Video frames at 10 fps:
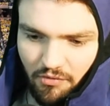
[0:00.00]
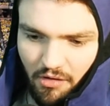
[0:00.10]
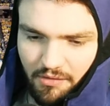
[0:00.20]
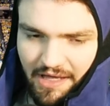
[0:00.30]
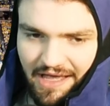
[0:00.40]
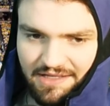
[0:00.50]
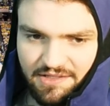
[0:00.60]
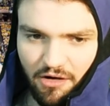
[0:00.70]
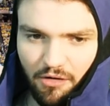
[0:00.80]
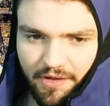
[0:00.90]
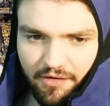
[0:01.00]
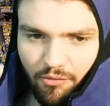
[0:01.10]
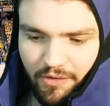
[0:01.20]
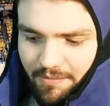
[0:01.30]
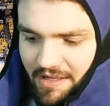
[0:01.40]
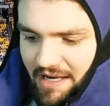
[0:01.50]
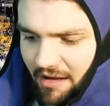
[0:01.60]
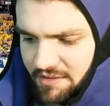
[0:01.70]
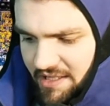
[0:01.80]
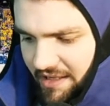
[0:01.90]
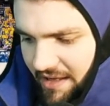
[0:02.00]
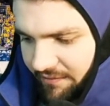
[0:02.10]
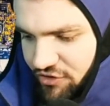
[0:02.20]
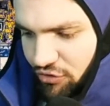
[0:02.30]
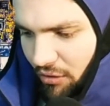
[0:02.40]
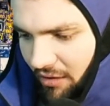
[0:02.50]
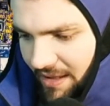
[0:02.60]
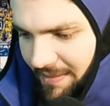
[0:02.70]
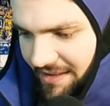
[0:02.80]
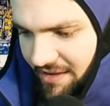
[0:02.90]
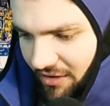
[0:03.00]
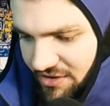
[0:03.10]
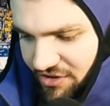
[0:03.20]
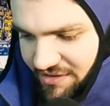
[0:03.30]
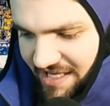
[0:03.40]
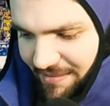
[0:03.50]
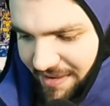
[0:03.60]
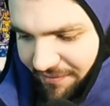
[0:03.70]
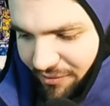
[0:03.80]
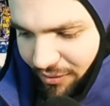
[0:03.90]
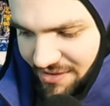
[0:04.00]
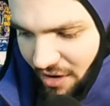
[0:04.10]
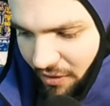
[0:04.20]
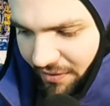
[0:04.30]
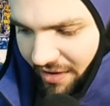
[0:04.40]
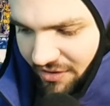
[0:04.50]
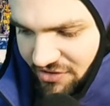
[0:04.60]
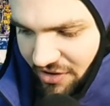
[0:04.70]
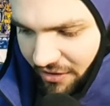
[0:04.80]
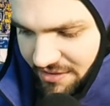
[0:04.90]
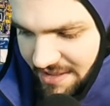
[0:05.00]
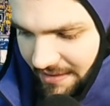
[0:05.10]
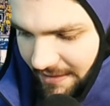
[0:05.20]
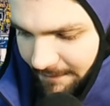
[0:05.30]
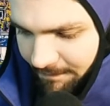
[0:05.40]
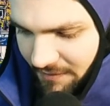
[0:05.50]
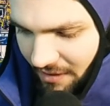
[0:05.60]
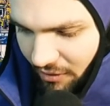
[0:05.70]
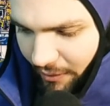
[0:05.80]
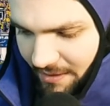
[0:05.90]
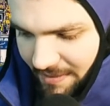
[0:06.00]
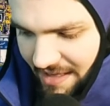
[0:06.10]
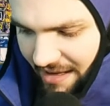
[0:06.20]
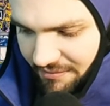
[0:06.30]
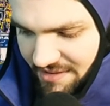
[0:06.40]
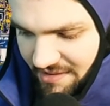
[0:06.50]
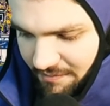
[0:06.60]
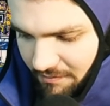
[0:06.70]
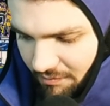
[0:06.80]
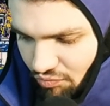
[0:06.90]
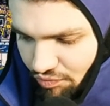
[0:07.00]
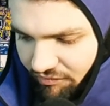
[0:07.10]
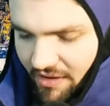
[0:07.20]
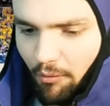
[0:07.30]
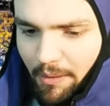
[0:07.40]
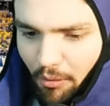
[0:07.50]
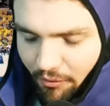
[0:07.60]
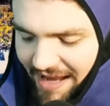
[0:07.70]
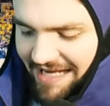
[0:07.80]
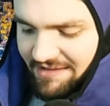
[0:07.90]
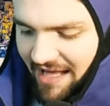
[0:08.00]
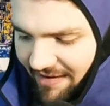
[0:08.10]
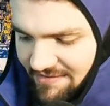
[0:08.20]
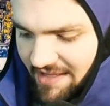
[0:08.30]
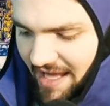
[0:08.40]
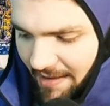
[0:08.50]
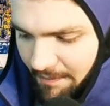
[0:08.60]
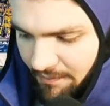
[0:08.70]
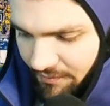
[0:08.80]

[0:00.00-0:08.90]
Okay, so they're going to be announcing if Jrue Holiday made the All-Star team, and, of course, all the All-Stars are going to be announced. We will react live to that.